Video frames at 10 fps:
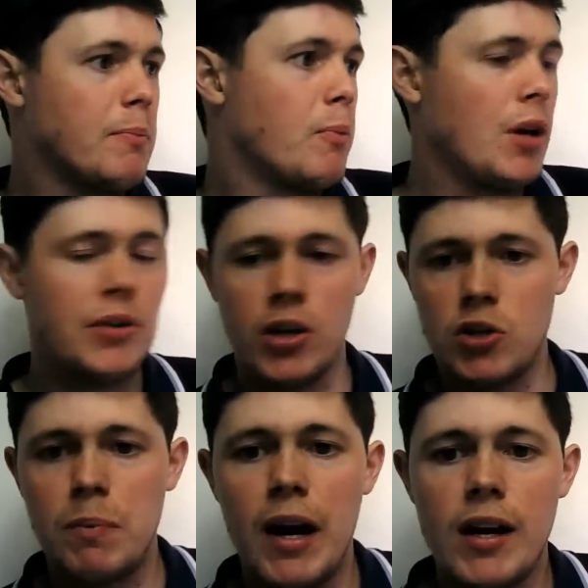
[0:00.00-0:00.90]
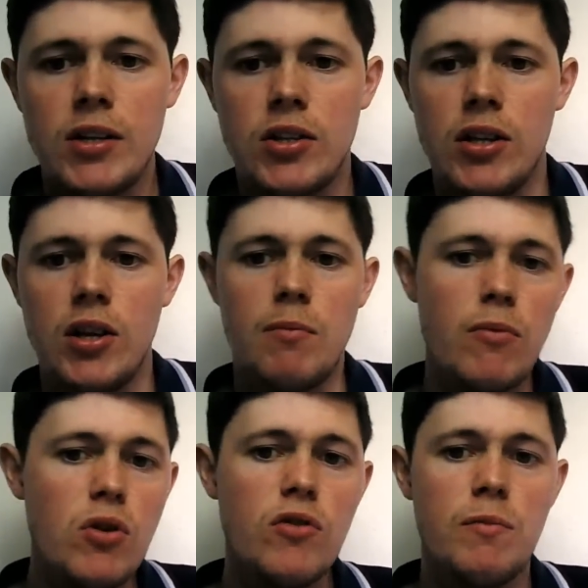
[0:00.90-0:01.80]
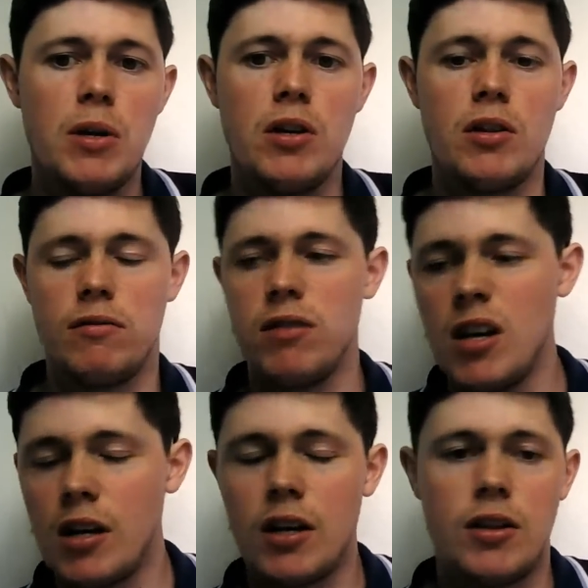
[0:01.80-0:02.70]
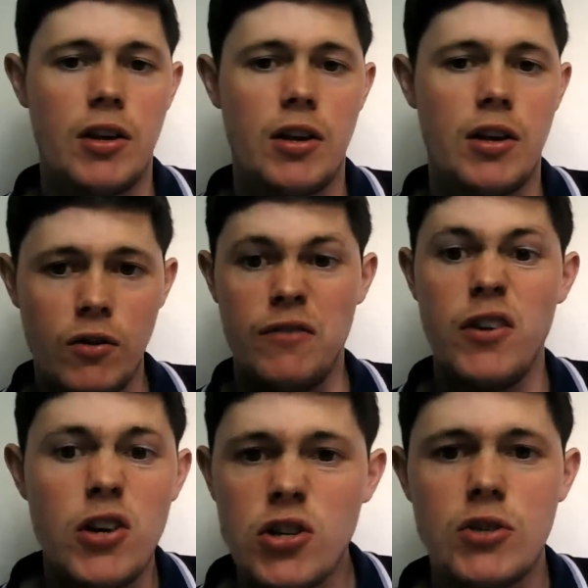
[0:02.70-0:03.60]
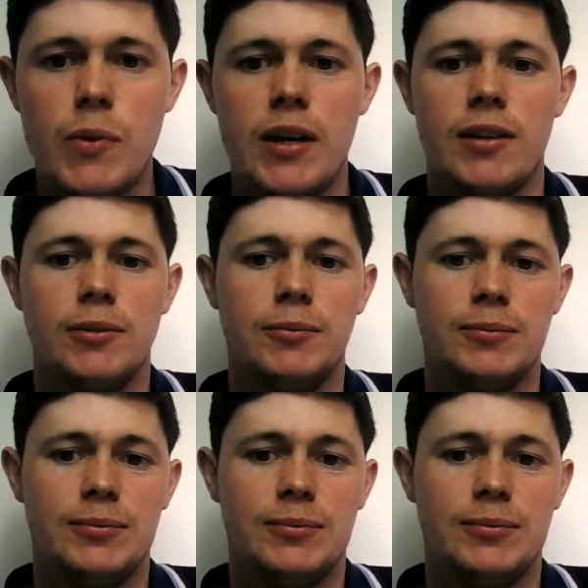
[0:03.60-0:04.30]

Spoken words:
one-touch passing, the movement, the flick, the finish as well?